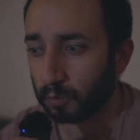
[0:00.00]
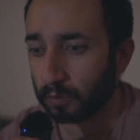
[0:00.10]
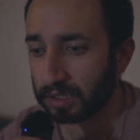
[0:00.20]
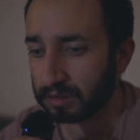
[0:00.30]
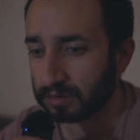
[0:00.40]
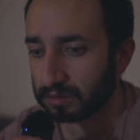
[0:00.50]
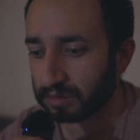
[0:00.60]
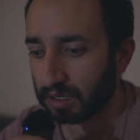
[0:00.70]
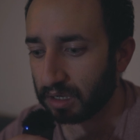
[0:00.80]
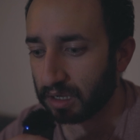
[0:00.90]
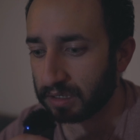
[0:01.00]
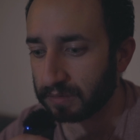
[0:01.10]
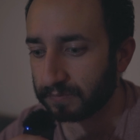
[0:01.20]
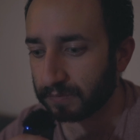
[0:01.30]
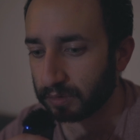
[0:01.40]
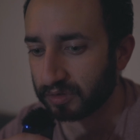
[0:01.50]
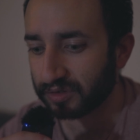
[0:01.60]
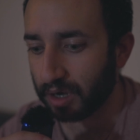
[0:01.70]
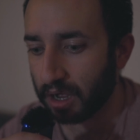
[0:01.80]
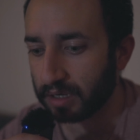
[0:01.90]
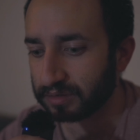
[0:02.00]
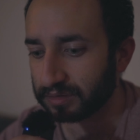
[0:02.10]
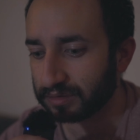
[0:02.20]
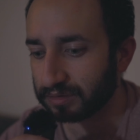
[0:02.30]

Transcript: When I first saw it,